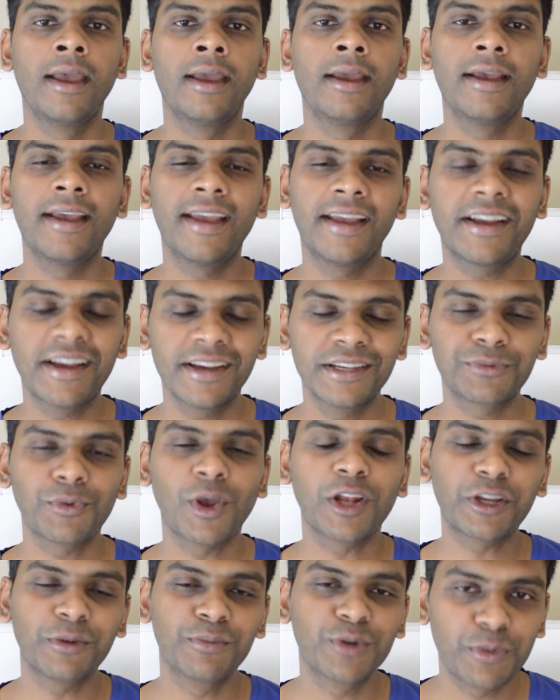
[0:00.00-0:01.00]
Hey guys,
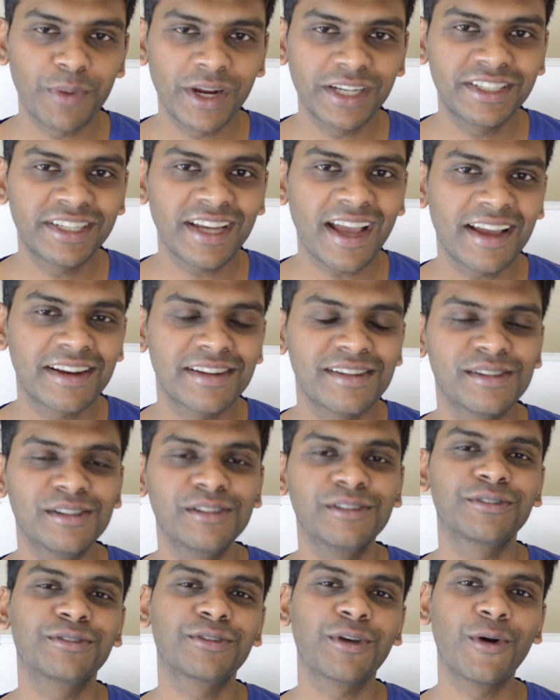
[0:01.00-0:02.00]
welcome to my
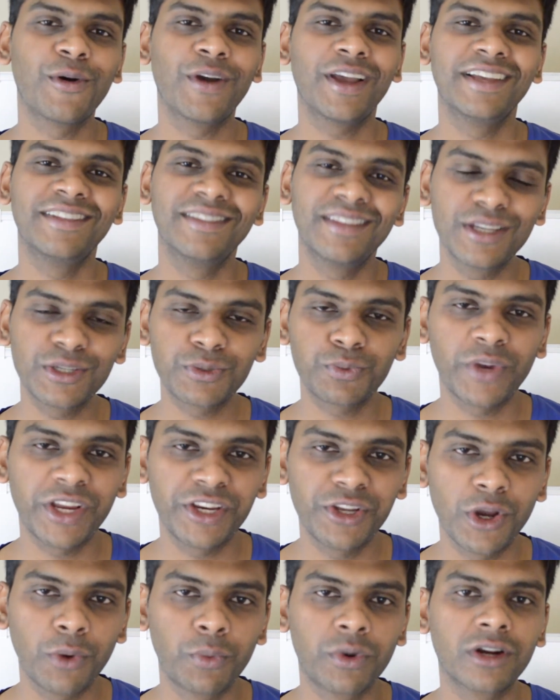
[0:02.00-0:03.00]
channel. So in this
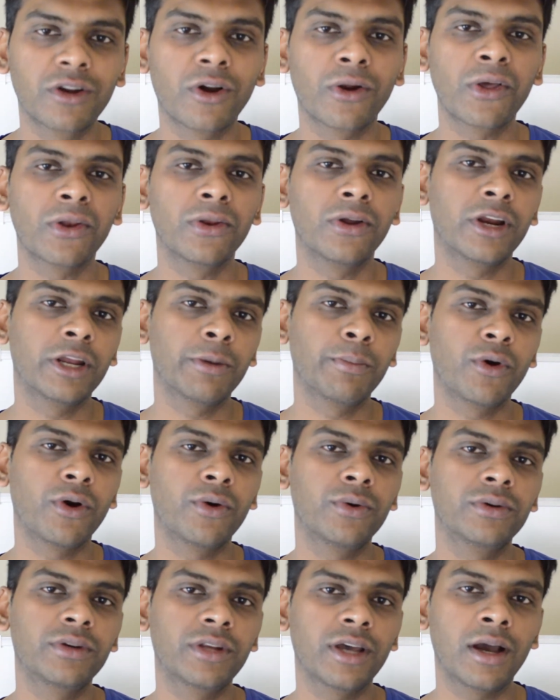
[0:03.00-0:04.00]
video we're going to learn
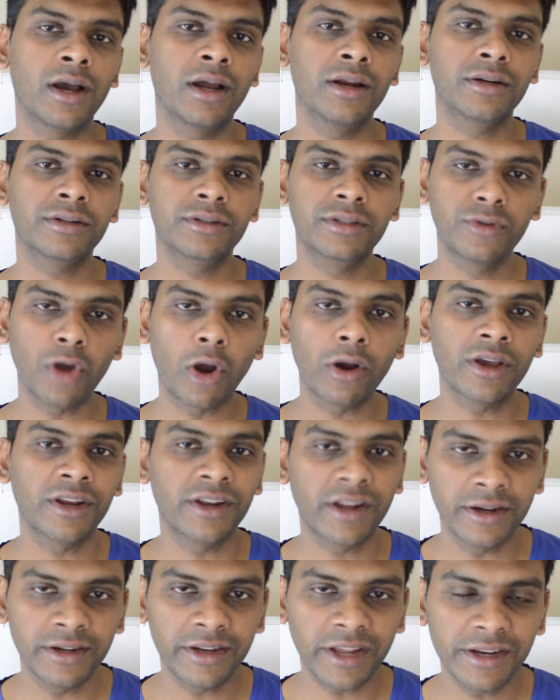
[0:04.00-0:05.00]
about Docker
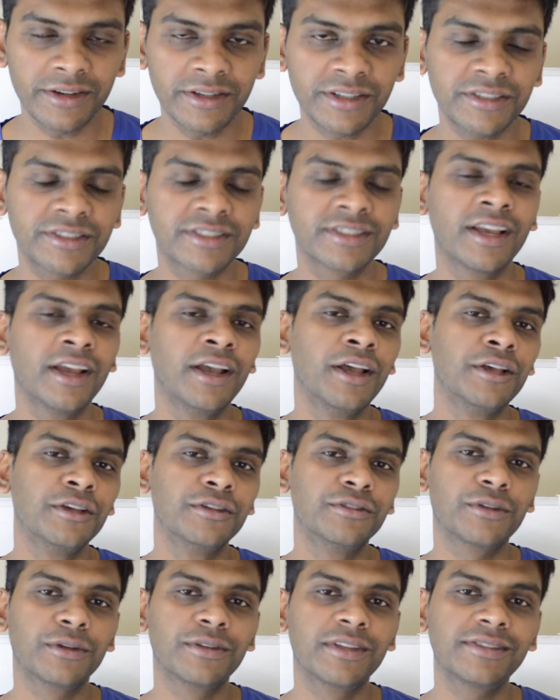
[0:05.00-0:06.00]
containers.
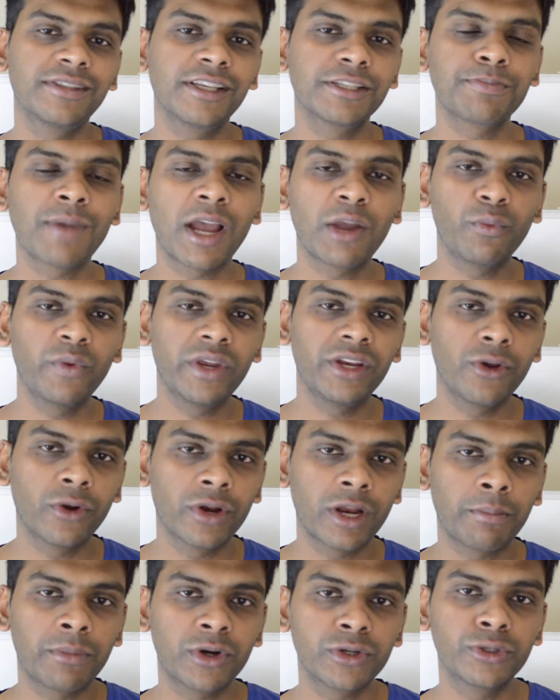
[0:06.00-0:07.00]
So this is my video
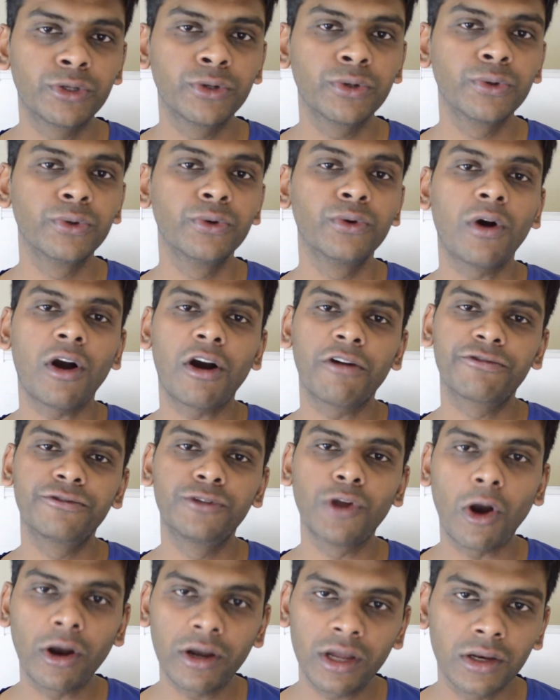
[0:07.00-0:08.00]
number 2 of
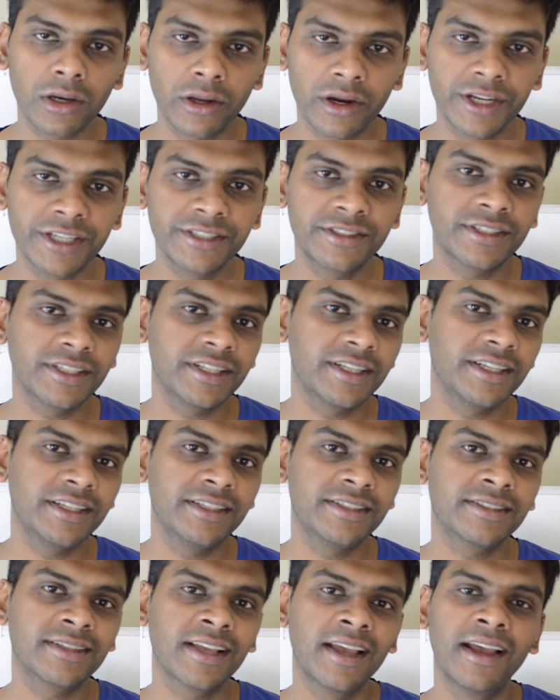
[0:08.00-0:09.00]
Docker learning
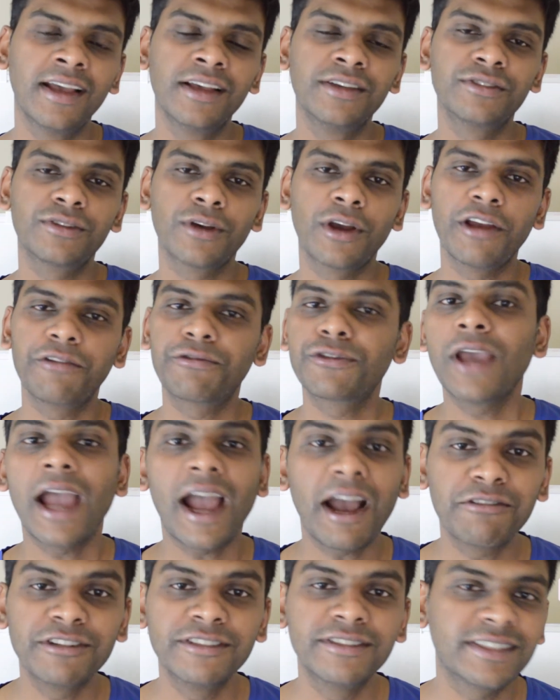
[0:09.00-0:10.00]
series. So if you
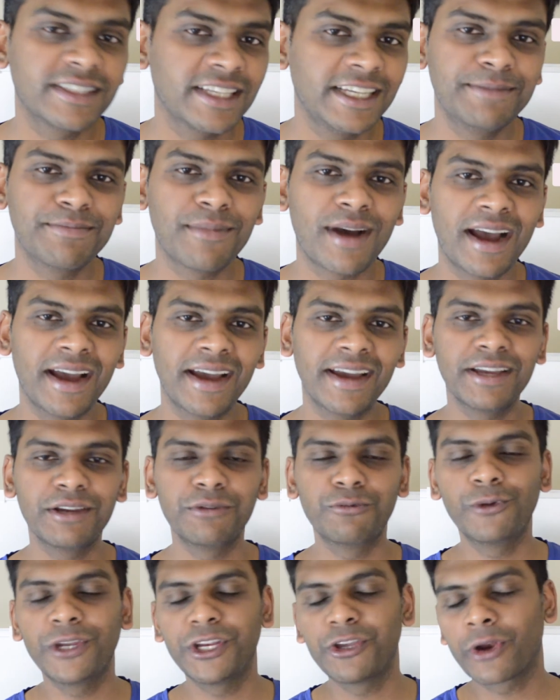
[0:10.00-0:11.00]
haven't seen my
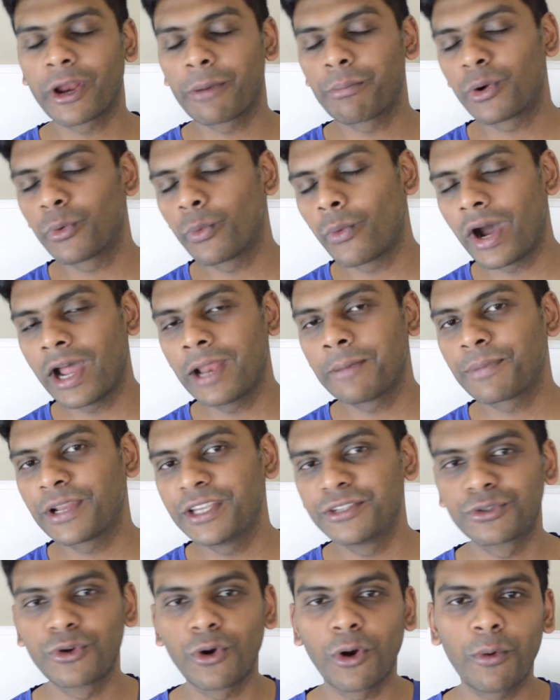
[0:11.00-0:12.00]
video number 1,
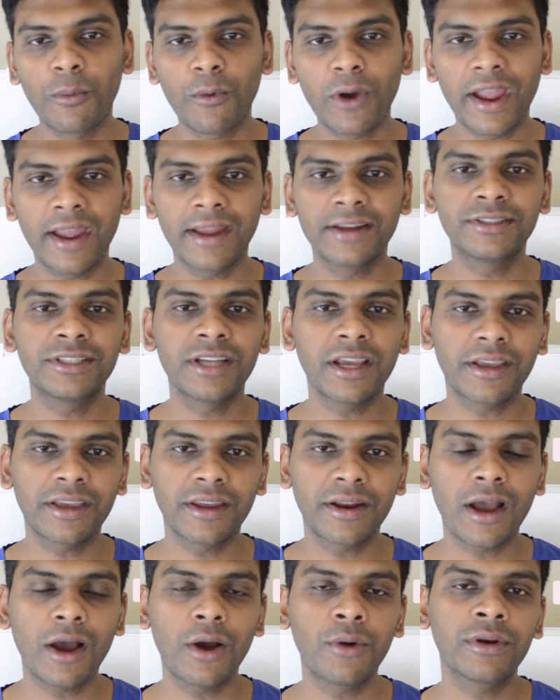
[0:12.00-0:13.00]
please go and check
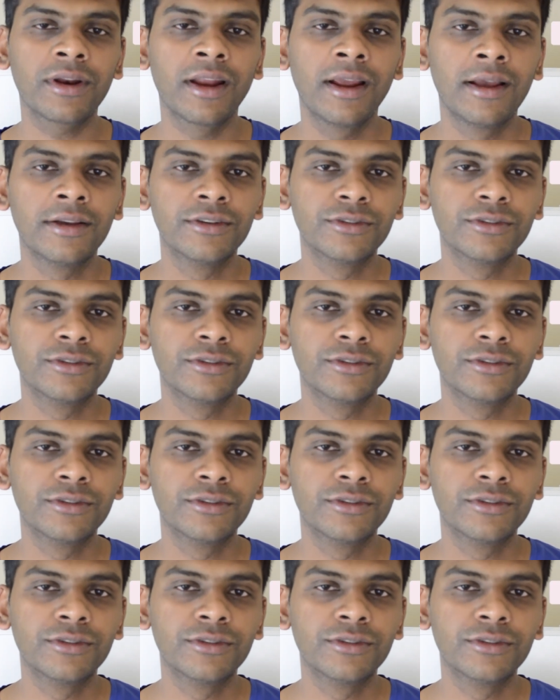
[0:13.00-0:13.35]
it out.